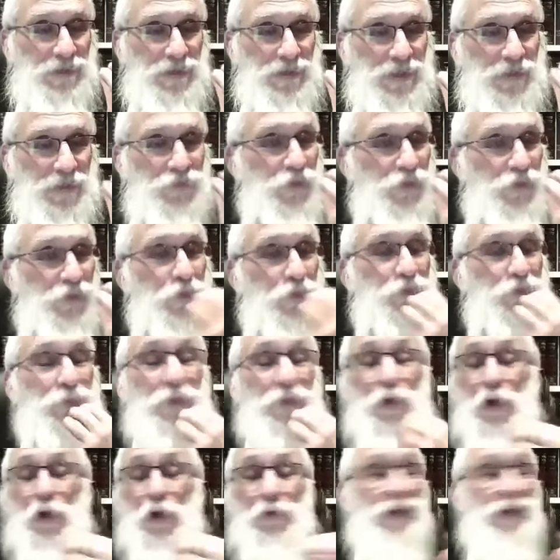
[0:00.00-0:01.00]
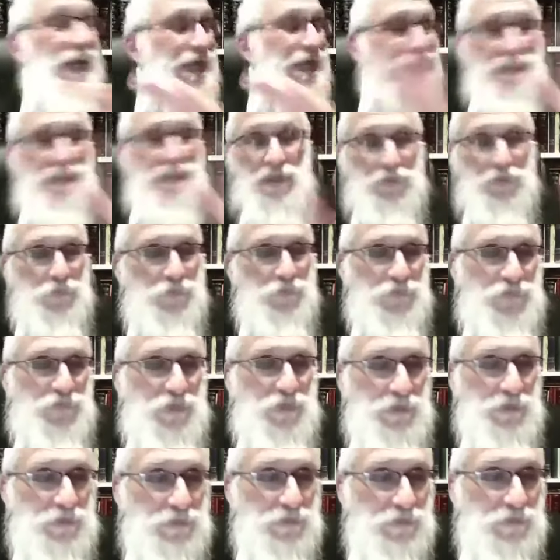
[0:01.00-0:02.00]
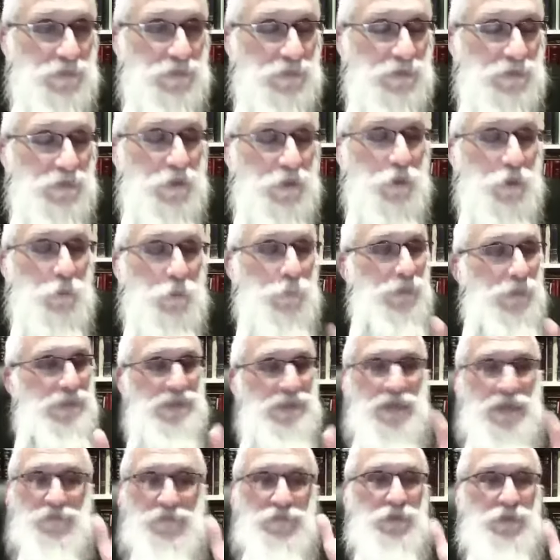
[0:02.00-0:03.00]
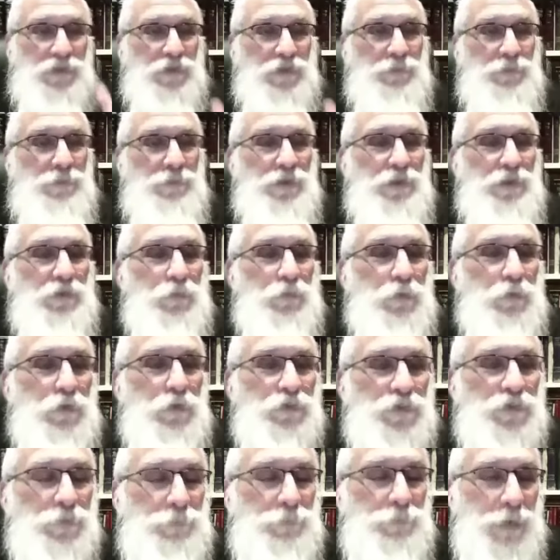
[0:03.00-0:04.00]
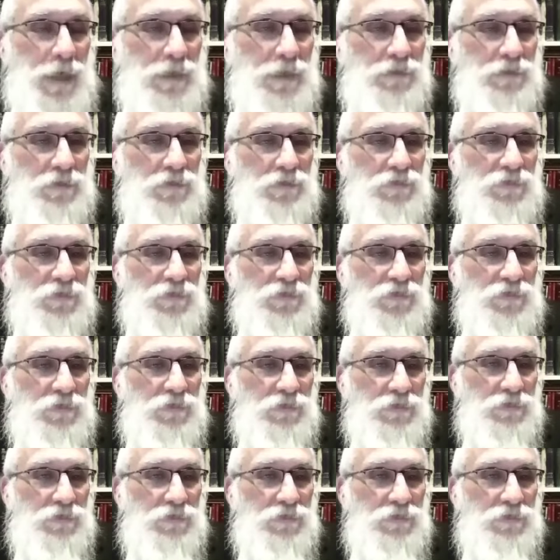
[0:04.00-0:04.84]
adultery or any other sin, would never commit worship idols.